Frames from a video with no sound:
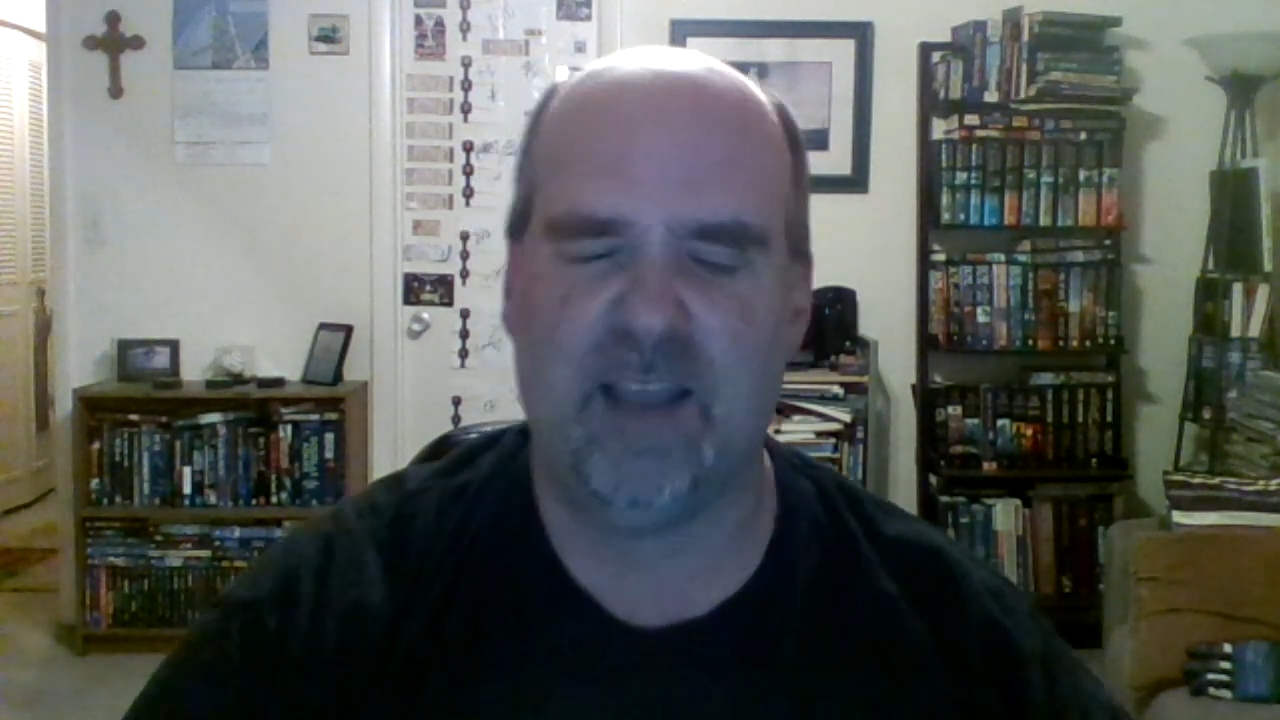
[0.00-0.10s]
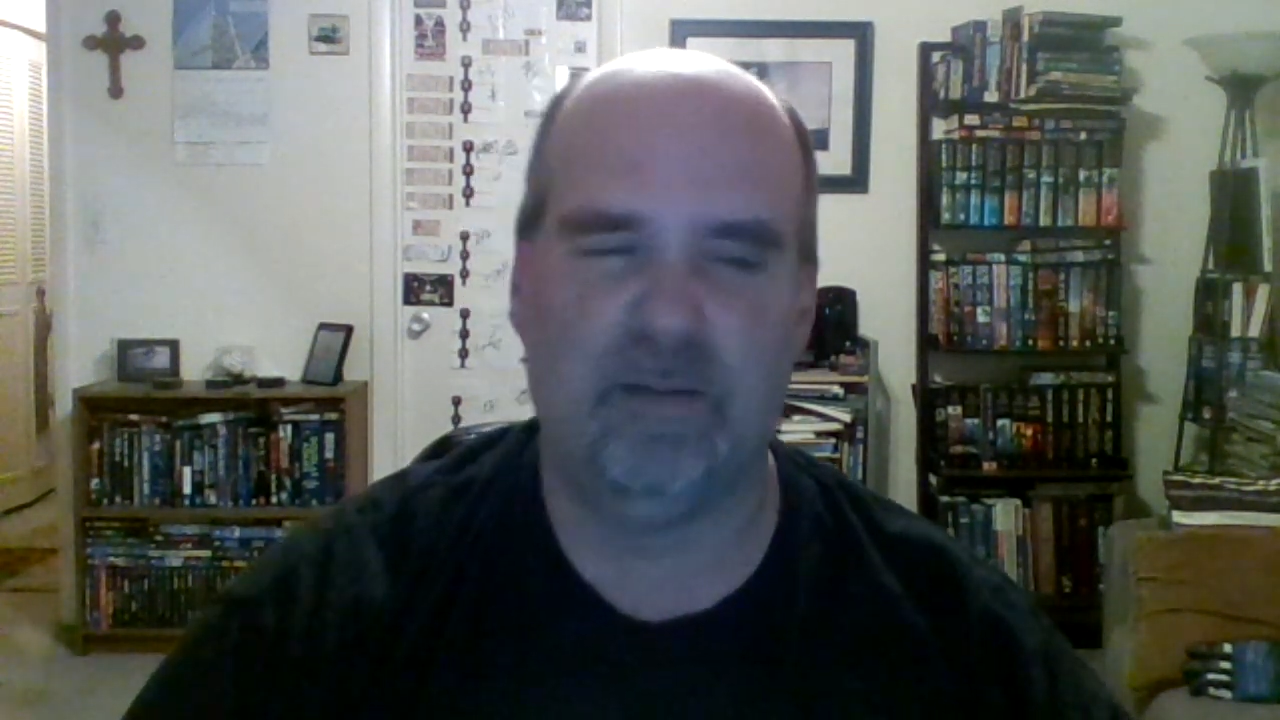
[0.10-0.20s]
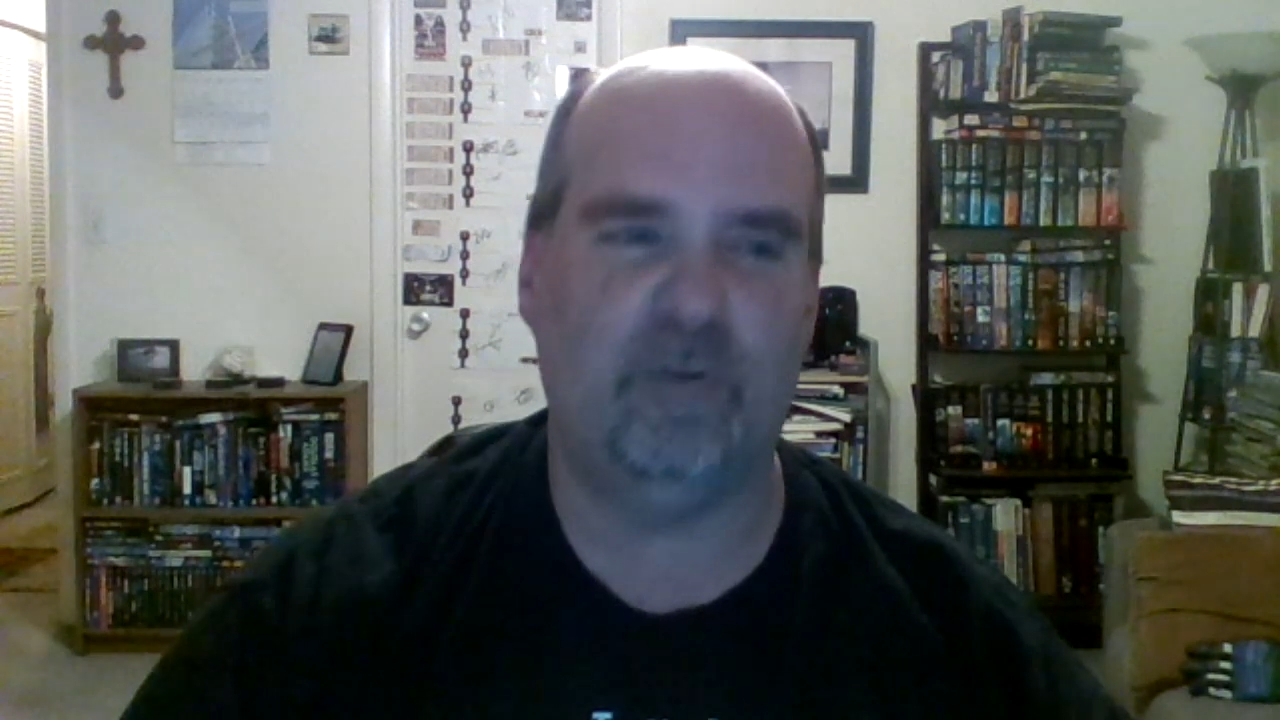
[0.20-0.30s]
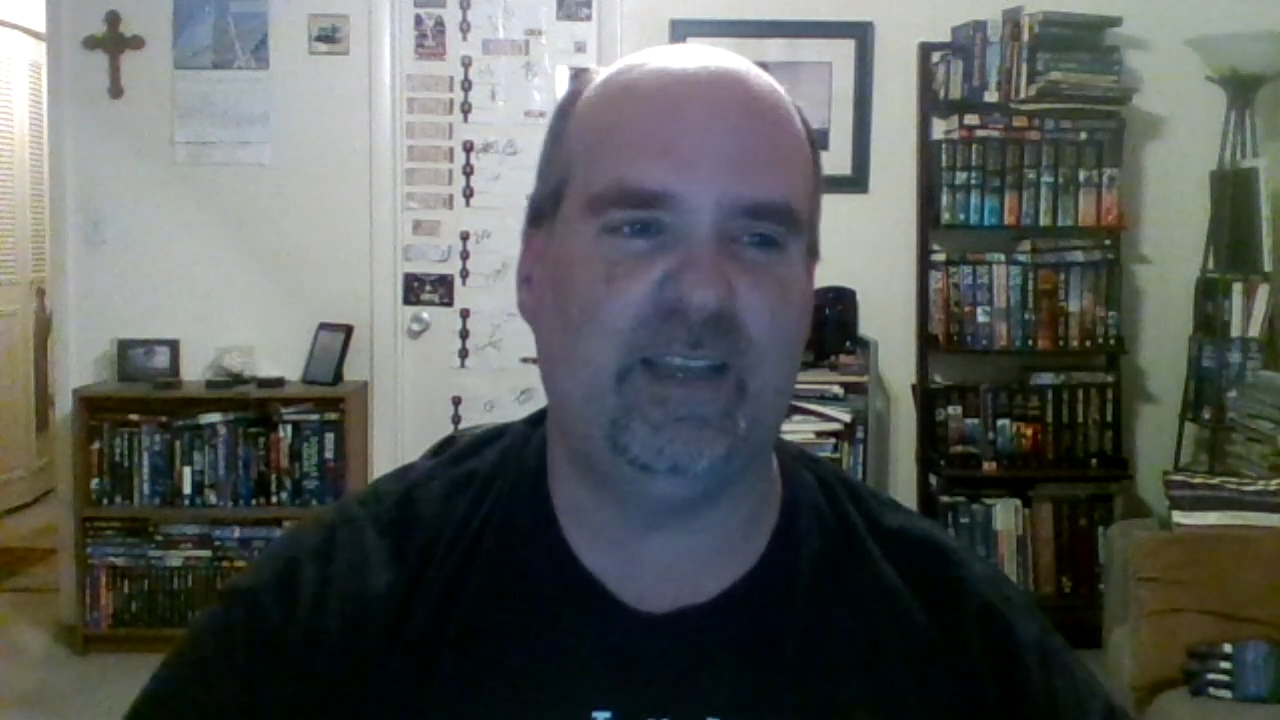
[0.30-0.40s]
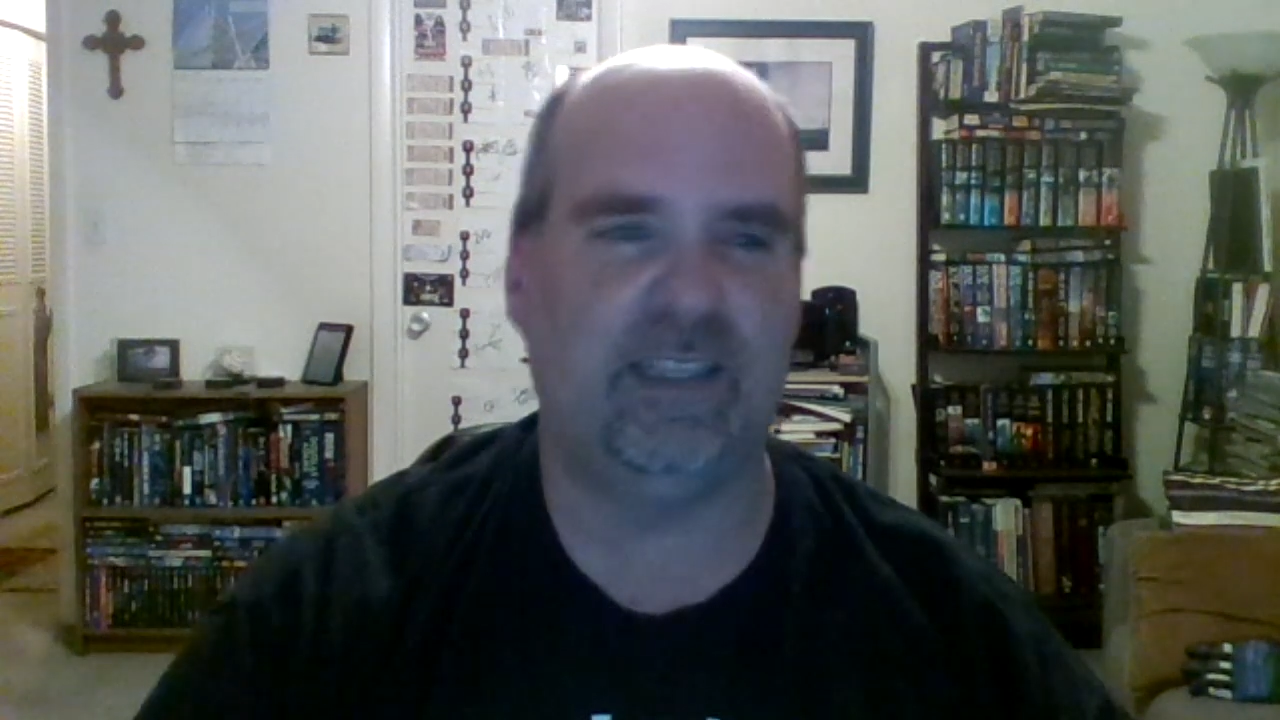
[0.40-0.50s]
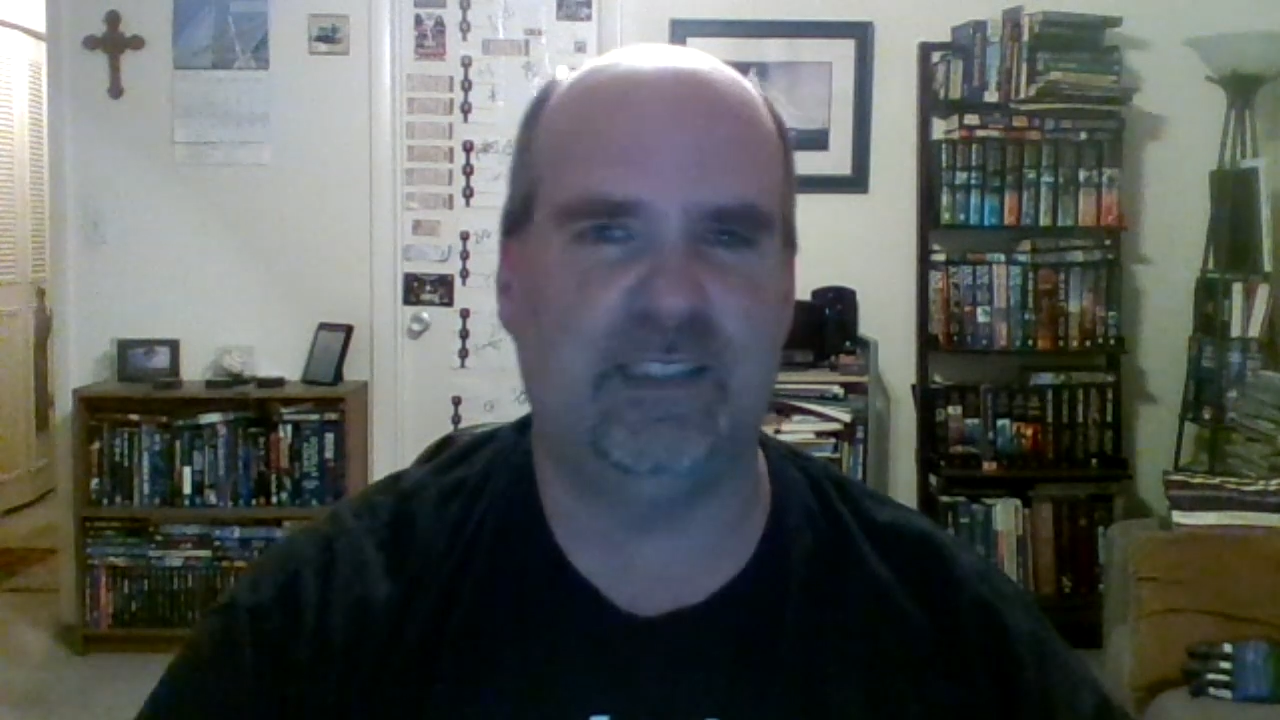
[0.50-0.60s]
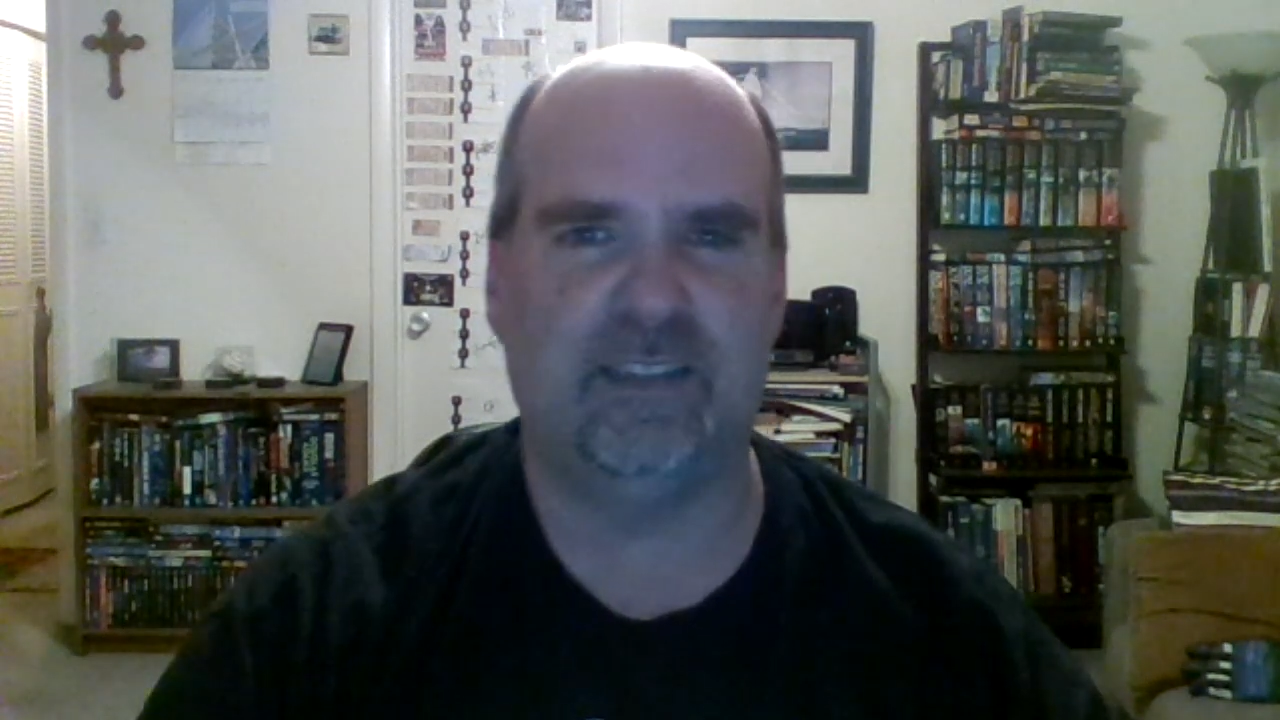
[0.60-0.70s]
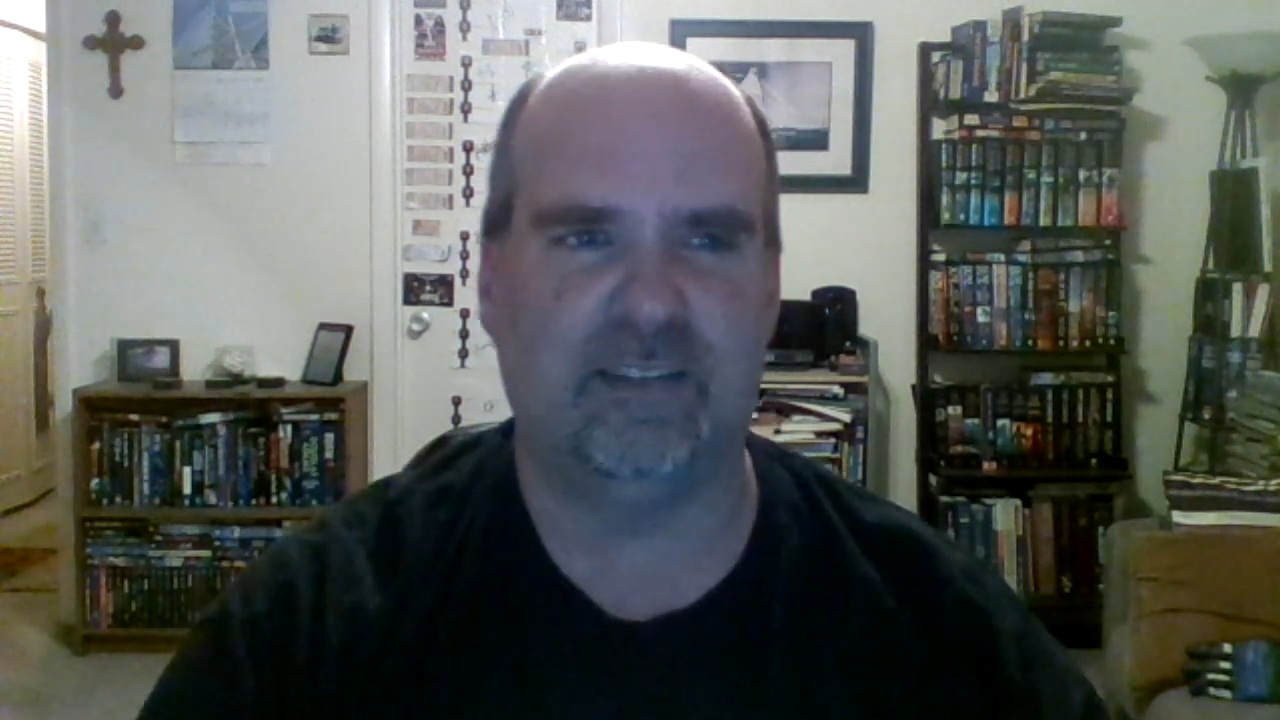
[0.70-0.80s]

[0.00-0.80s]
death match